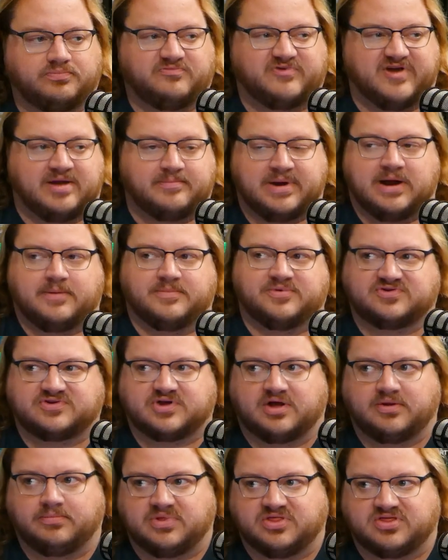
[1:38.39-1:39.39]
vampire
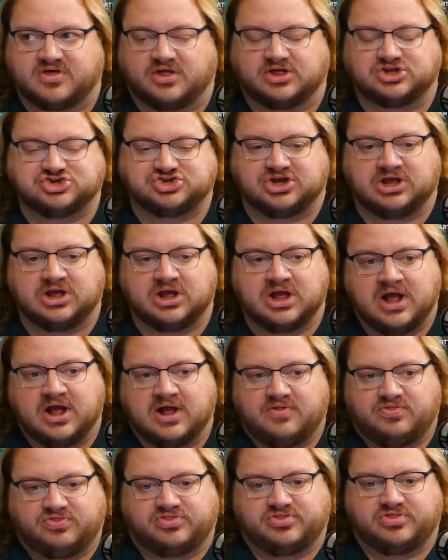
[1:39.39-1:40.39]
mythology.
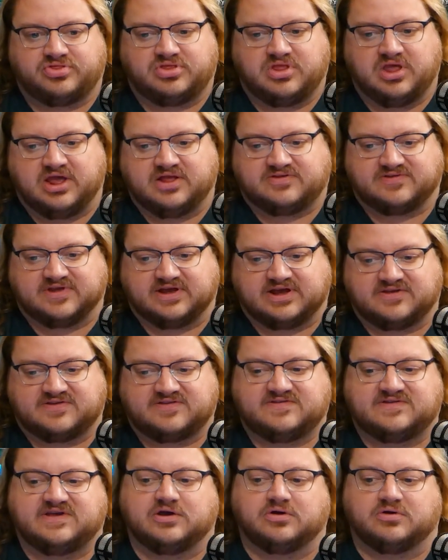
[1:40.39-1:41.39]
It's like a
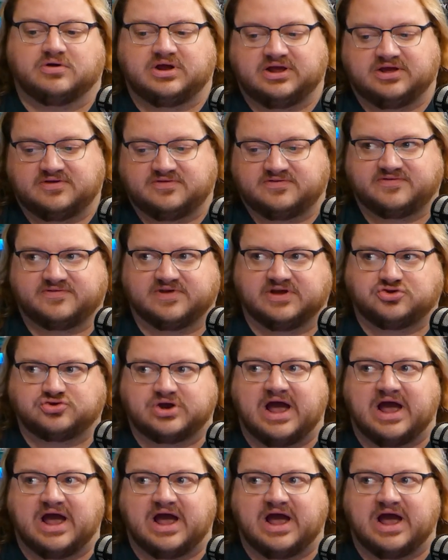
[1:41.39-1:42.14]
series. Like yeah.